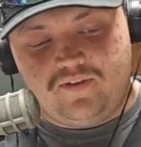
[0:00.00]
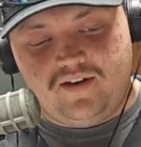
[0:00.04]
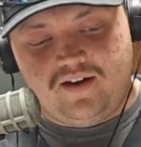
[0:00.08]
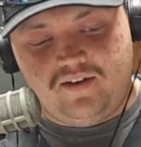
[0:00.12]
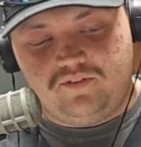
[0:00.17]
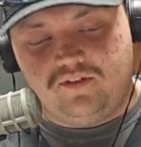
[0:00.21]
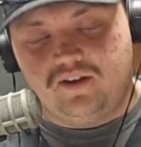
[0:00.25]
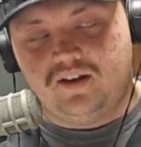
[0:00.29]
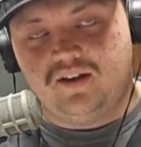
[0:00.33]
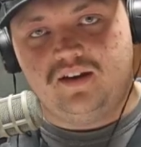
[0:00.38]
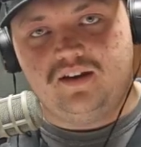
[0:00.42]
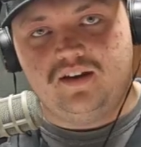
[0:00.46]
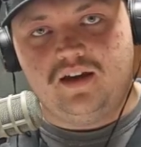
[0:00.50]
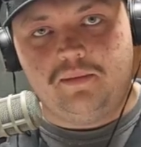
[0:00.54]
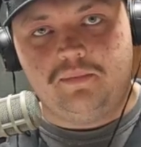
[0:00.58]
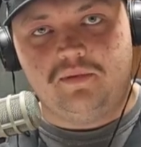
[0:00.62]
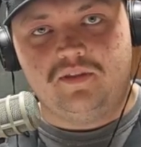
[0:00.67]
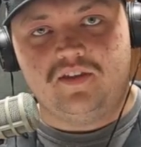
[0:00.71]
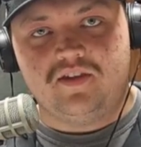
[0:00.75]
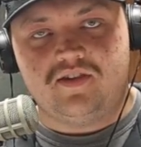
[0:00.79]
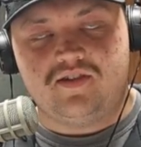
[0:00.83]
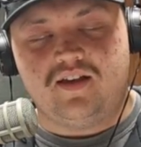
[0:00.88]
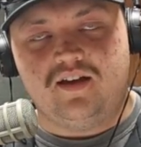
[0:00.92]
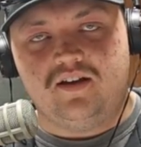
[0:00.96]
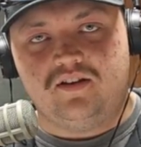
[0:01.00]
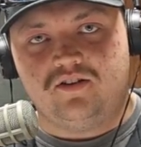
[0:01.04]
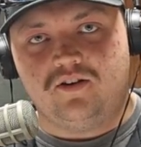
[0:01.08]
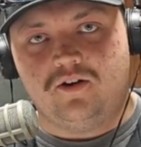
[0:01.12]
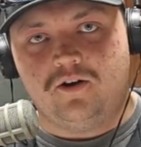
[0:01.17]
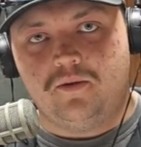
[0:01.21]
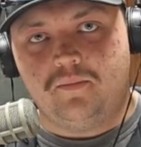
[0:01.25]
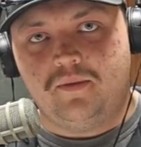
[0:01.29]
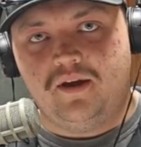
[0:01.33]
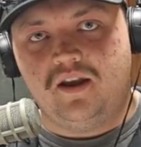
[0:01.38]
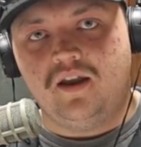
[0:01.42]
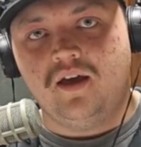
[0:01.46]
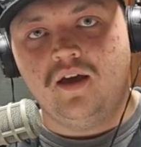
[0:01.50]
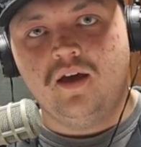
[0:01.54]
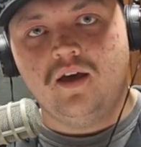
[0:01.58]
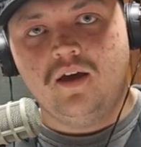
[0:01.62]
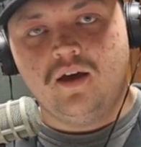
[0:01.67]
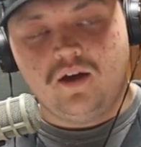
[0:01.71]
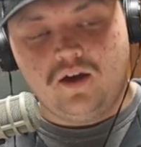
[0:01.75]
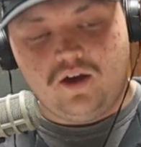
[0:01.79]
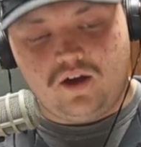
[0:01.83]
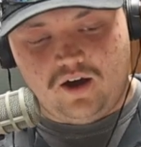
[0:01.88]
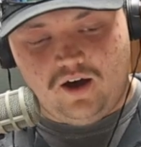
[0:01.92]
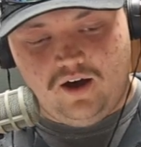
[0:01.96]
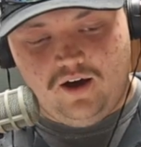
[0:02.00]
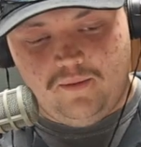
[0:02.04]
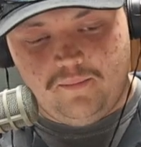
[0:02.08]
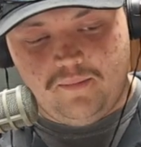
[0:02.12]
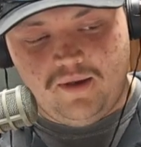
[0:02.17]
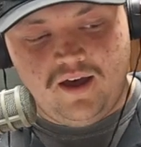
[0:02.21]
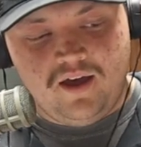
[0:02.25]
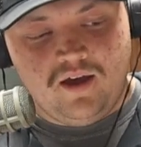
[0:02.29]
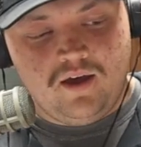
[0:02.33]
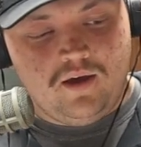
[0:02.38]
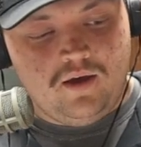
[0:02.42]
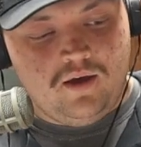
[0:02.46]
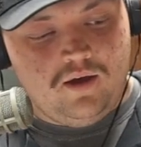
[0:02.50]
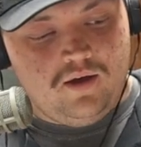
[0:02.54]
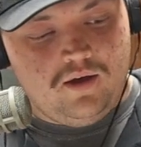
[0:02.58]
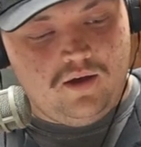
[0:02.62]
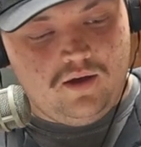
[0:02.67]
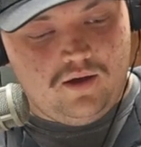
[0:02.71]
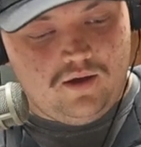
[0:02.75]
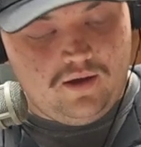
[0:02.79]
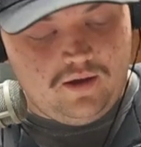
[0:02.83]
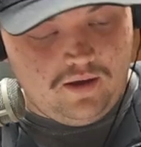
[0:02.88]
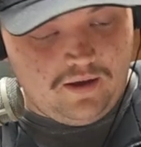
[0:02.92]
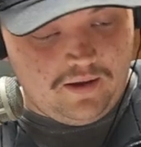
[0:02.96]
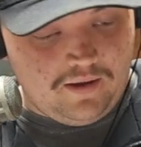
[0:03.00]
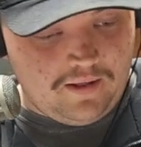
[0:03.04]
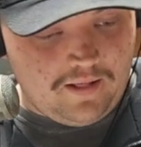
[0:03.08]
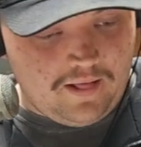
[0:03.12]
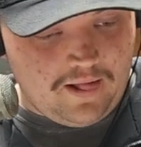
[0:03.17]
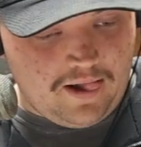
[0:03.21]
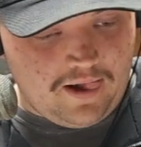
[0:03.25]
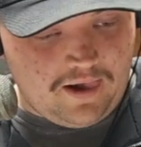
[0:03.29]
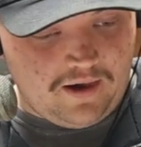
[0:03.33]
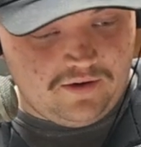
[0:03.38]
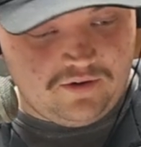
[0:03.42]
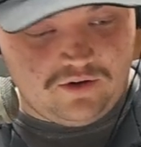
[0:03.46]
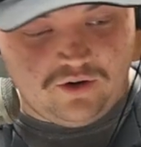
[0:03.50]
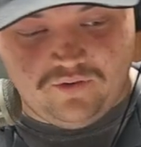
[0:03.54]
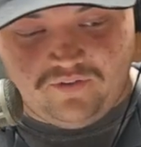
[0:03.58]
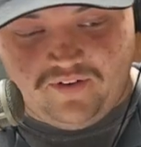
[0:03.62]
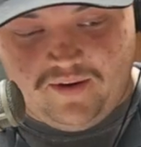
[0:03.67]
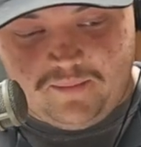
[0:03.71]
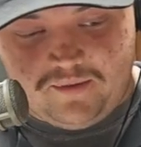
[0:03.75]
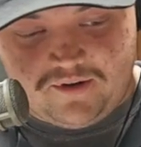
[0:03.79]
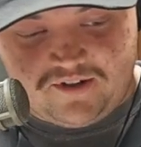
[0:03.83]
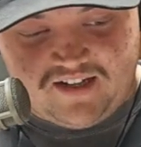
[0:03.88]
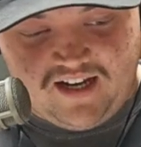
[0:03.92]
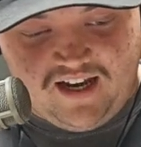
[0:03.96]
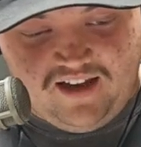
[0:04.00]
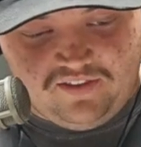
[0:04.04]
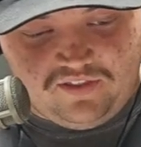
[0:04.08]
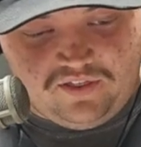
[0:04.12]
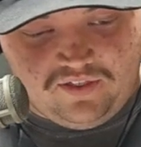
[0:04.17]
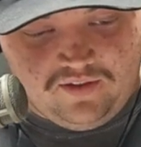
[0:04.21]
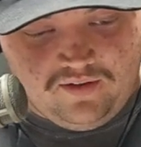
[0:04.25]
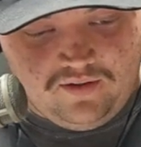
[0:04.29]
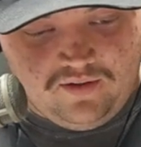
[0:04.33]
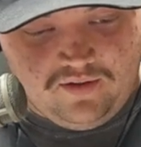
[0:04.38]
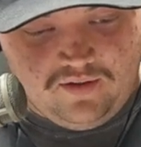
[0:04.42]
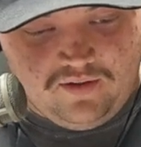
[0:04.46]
5 could end up in the state tournament come November 10th